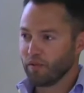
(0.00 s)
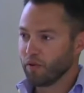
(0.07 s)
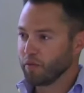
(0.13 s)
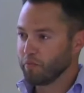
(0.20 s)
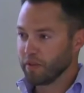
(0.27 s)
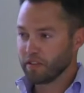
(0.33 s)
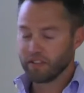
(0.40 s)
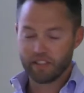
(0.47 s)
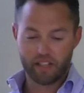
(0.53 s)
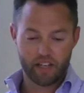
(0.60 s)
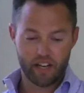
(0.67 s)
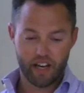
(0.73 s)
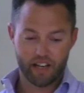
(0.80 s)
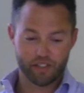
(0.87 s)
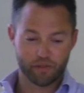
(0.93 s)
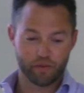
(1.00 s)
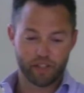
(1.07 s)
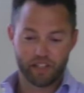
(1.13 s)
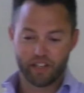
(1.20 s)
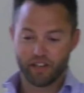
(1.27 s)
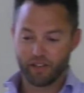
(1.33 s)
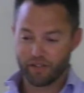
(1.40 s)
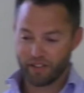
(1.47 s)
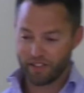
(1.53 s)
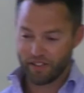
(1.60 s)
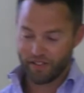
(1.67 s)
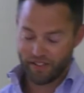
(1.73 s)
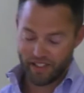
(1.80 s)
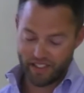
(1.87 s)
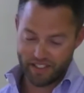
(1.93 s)
We're building it as we
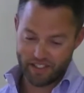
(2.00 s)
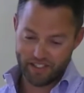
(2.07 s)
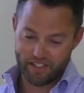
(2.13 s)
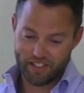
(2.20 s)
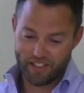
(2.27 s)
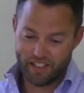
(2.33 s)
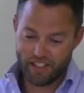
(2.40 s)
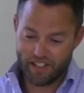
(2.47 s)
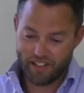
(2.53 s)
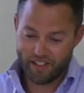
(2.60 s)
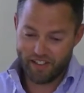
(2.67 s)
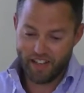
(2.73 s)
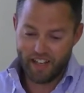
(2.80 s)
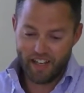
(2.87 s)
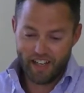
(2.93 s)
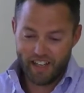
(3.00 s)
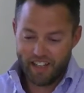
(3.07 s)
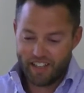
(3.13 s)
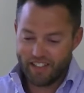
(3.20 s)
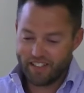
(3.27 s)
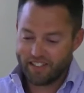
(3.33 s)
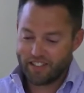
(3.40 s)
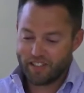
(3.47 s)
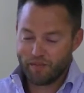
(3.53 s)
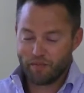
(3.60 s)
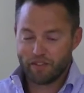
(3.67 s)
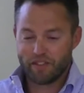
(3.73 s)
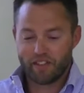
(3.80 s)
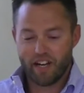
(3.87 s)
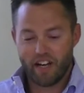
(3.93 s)
go. As you see here,
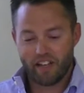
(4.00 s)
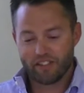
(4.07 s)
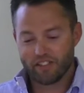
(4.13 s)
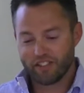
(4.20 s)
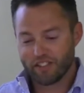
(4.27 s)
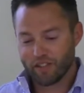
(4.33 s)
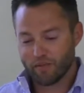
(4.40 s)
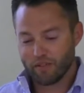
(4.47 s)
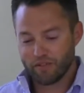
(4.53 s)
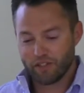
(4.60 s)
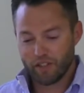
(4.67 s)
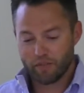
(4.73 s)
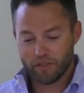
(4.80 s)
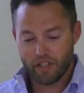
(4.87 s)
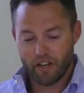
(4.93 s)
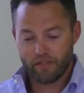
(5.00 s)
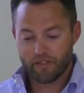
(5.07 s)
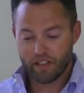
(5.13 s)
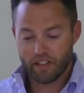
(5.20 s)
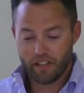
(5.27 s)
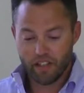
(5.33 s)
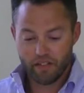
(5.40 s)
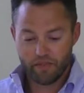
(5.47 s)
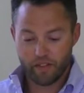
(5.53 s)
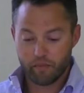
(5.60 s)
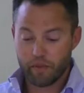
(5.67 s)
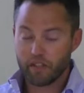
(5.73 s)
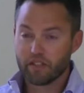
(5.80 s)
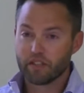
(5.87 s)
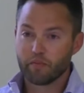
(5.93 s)
similar analogy, someone who jumps off a cliff
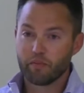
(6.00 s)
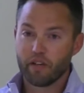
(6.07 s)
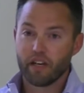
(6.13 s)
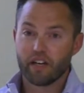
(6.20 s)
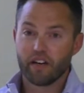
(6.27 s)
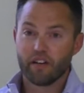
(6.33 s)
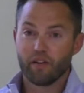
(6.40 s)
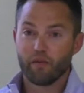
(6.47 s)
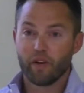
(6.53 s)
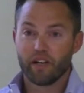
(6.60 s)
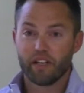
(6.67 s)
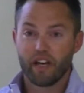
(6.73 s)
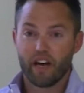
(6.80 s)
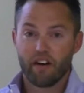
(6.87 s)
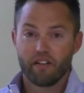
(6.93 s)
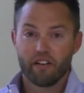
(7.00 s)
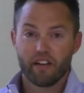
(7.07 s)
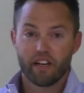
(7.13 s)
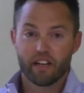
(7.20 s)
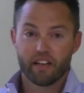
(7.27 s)
and builds the plane on the way down.